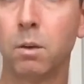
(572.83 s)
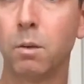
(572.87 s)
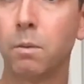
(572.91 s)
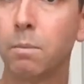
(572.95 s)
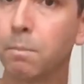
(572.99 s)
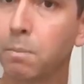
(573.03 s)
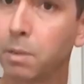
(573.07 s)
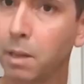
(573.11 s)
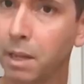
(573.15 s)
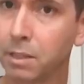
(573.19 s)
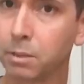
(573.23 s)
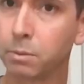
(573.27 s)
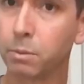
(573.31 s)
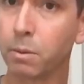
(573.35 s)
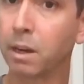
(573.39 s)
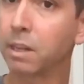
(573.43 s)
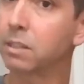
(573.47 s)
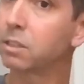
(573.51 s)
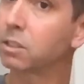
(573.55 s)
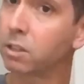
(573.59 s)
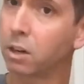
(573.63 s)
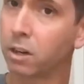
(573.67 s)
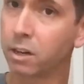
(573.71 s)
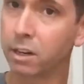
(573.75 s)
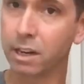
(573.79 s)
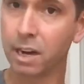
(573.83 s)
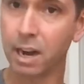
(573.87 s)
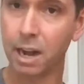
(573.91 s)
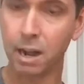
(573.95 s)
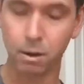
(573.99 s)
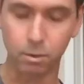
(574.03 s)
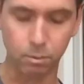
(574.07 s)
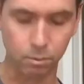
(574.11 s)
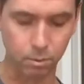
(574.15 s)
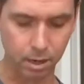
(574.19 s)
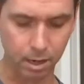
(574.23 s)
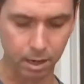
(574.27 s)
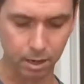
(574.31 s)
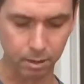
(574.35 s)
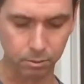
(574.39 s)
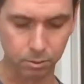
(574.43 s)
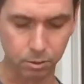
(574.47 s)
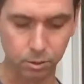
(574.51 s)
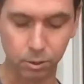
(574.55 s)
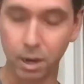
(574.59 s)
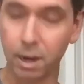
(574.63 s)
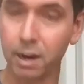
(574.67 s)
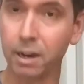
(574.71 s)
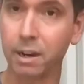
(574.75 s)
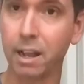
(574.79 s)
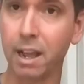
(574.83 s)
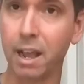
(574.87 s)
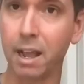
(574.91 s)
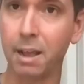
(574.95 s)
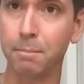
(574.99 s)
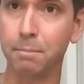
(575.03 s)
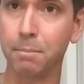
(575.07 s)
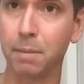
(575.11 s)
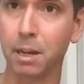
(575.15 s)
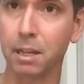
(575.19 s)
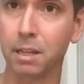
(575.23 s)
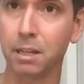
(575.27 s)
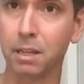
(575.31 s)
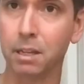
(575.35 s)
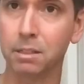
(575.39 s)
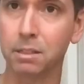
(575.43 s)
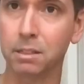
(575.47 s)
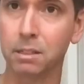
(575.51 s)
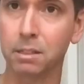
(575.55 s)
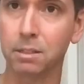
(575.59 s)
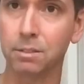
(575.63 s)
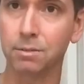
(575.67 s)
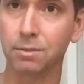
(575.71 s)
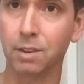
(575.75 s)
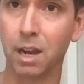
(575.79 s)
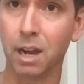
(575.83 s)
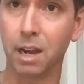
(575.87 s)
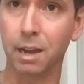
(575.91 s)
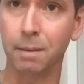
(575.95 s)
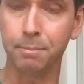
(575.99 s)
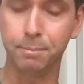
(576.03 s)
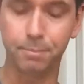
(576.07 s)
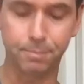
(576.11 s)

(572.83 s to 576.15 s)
Place where I started out when I was trying to ape my cousin's vibe.